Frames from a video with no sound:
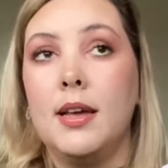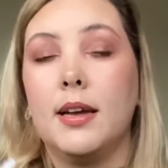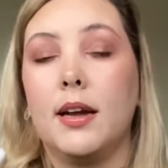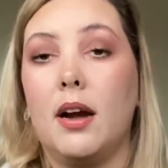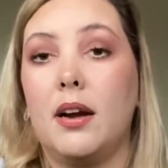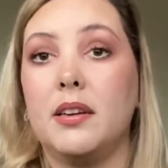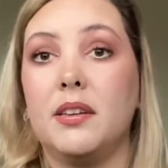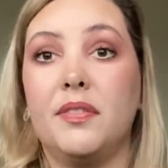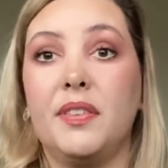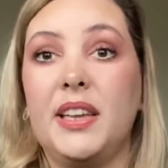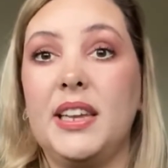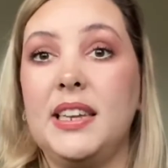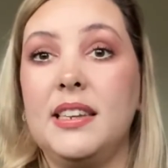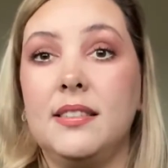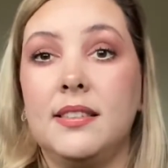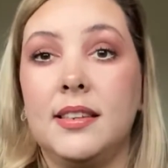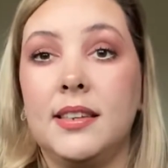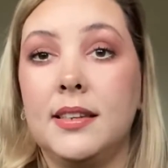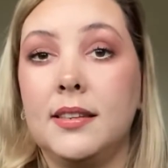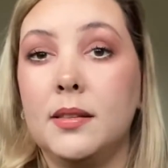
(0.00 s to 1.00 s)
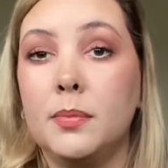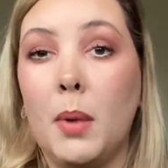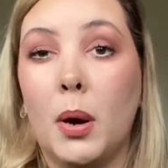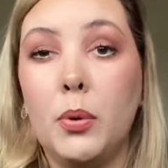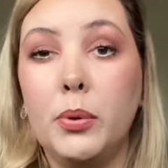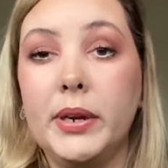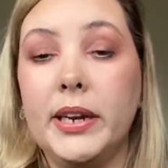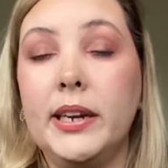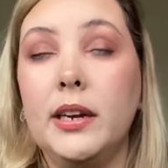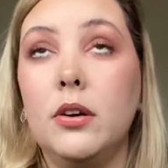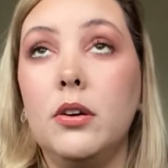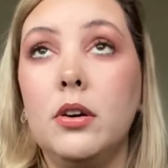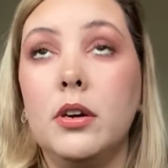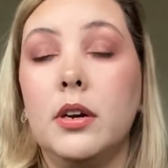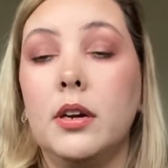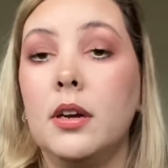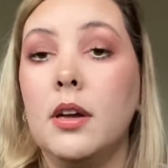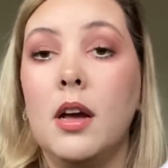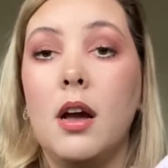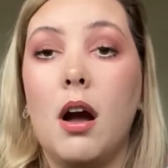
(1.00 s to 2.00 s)
kind of easy smoky
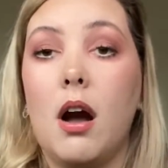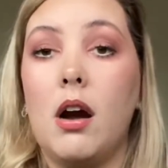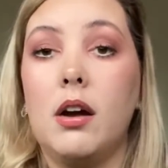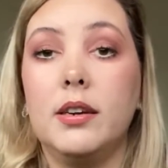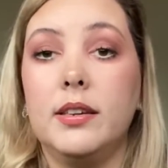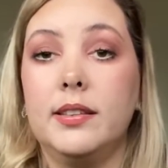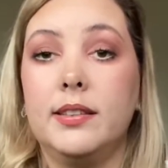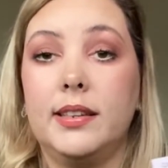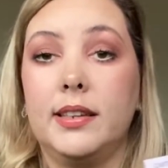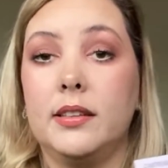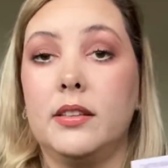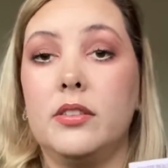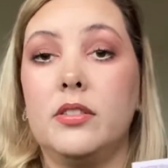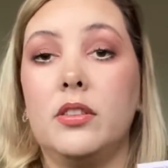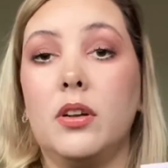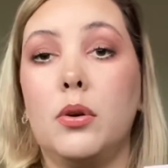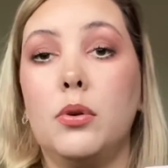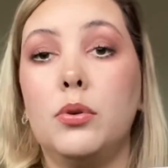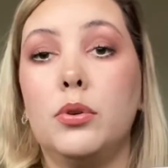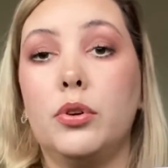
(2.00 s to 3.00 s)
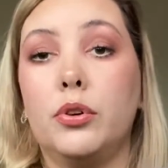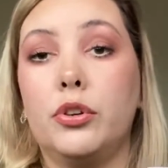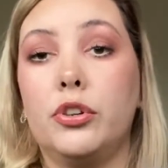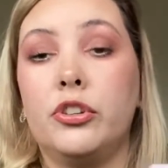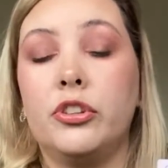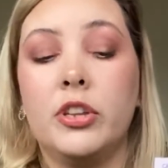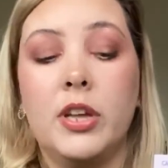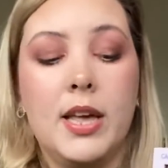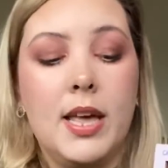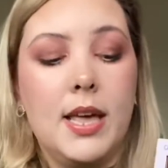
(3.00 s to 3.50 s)
look. honestly, it's so good.